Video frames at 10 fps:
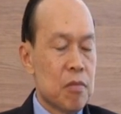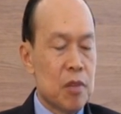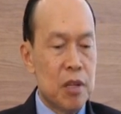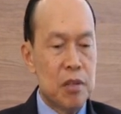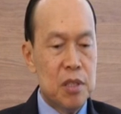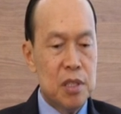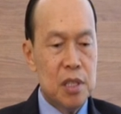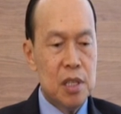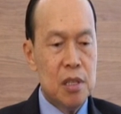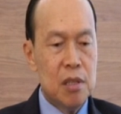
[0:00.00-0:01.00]
The
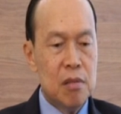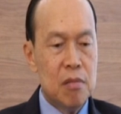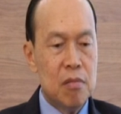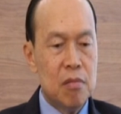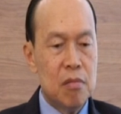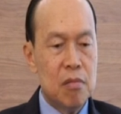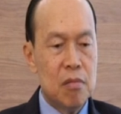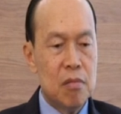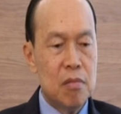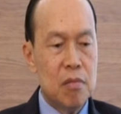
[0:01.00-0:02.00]
recent
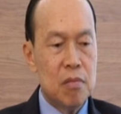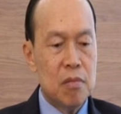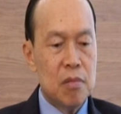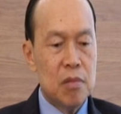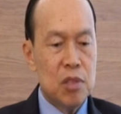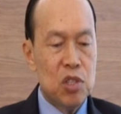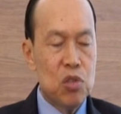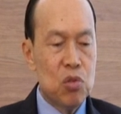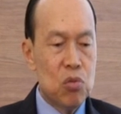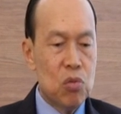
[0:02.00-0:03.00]

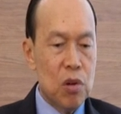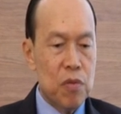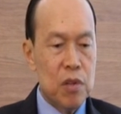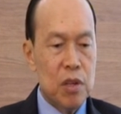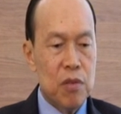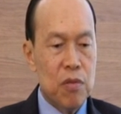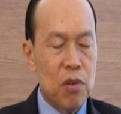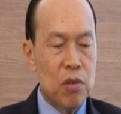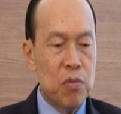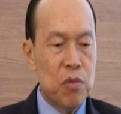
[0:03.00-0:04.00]
issue of the
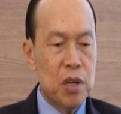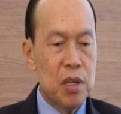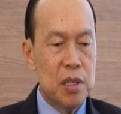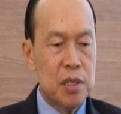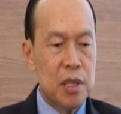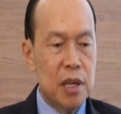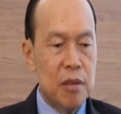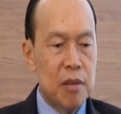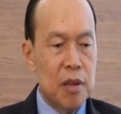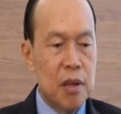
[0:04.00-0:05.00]
foreign workers that
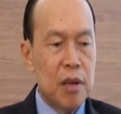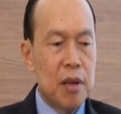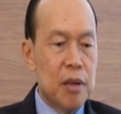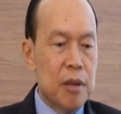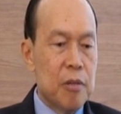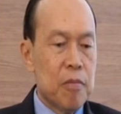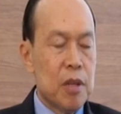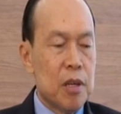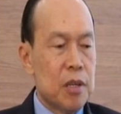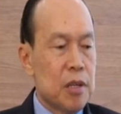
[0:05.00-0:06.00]

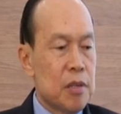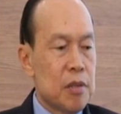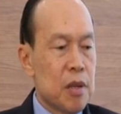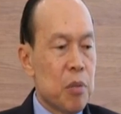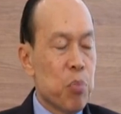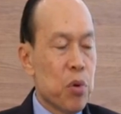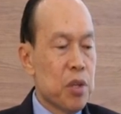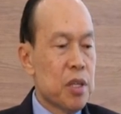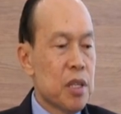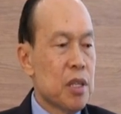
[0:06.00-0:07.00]
the
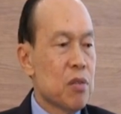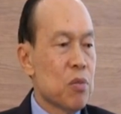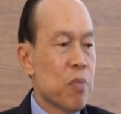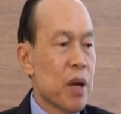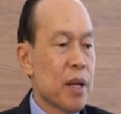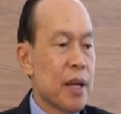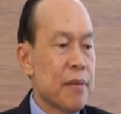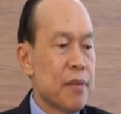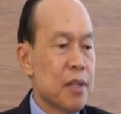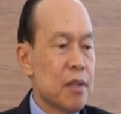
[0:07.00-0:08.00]
employer need to pay
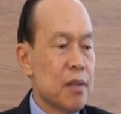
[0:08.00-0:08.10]
levy,